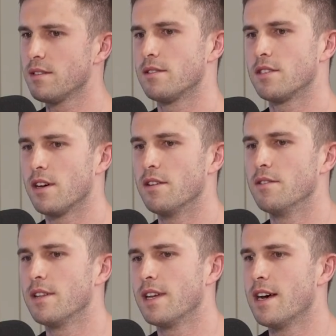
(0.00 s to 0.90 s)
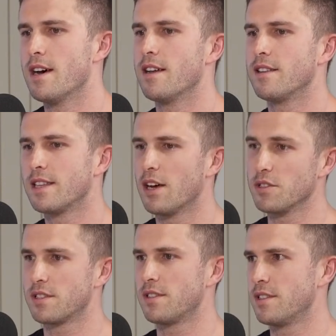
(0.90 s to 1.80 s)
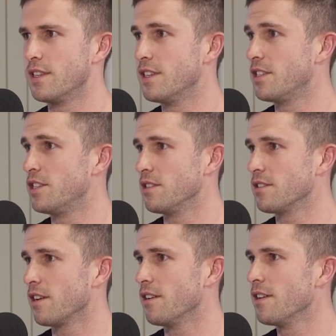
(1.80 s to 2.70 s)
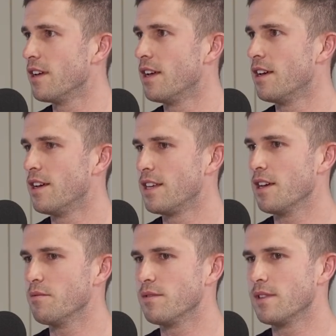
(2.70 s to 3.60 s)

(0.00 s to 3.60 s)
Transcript: So that was the decision. So, yeah,